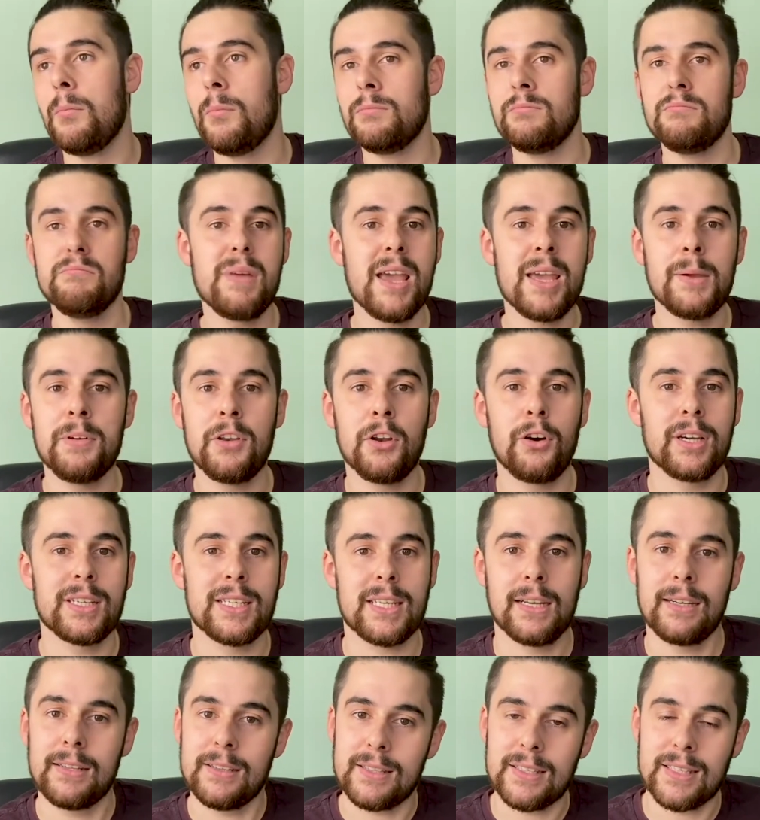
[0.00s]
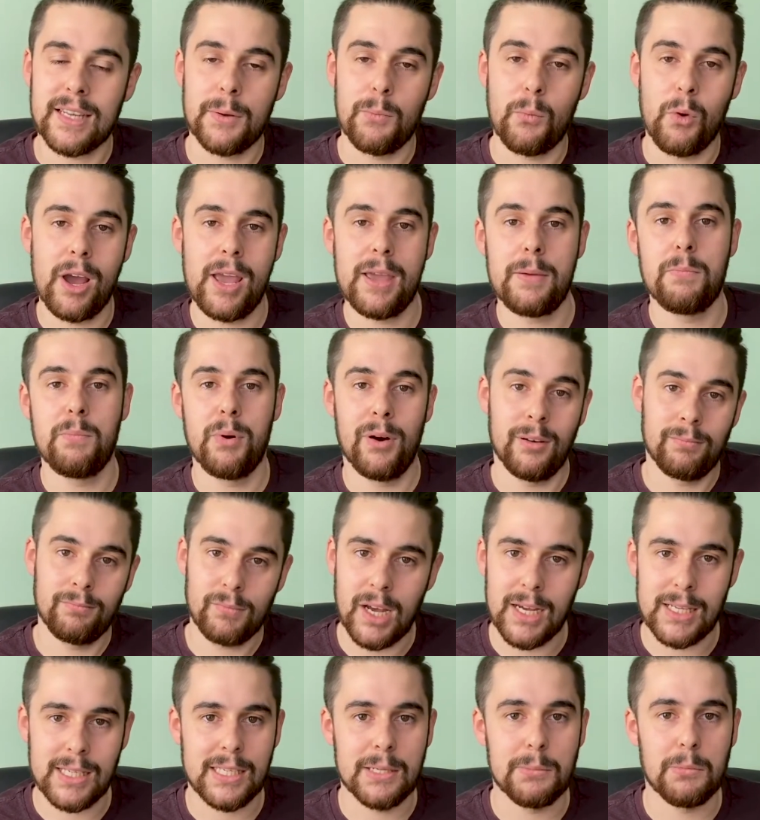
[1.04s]
Maybe not exactly the same way, but
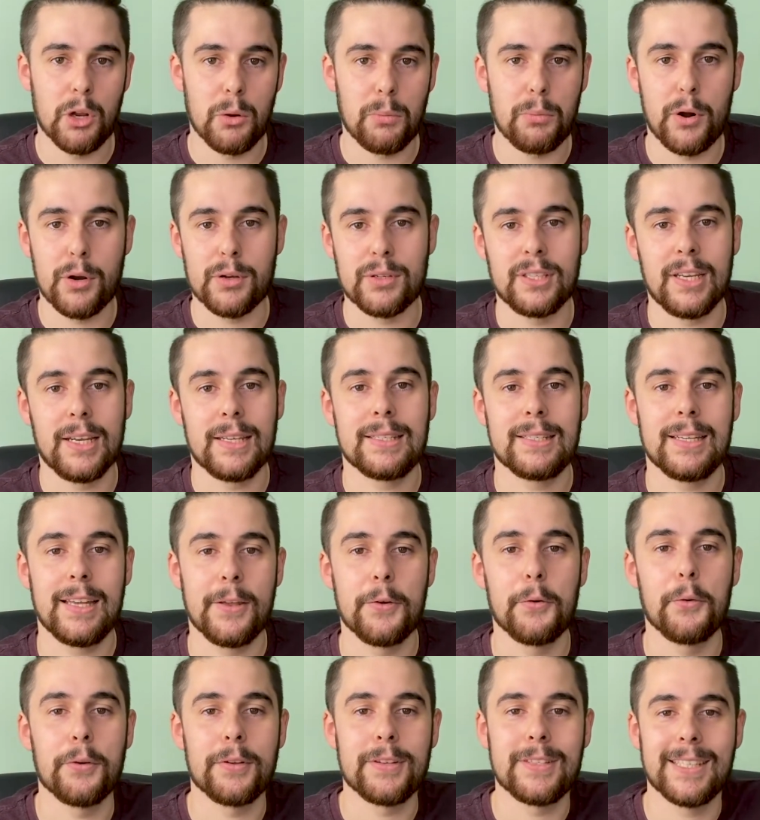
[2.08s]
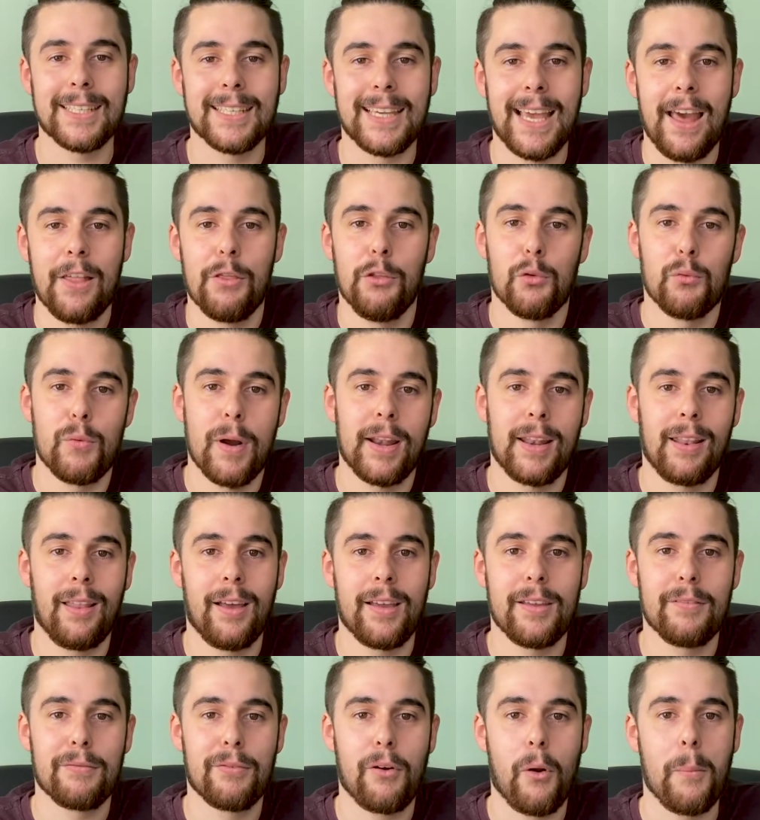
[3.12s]
a similar process in order to get the red
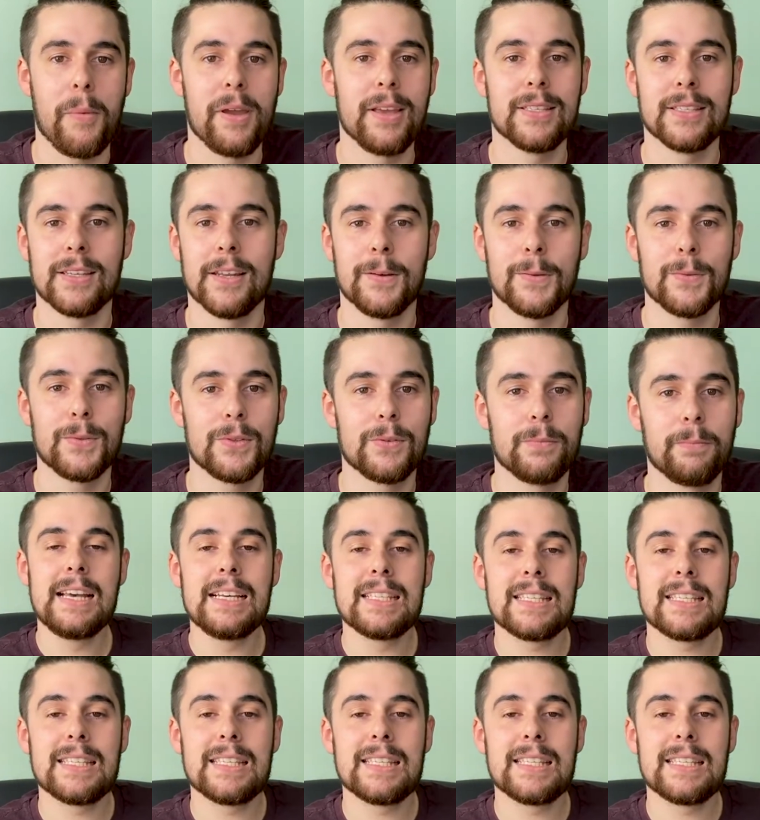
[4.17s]
light from his nose.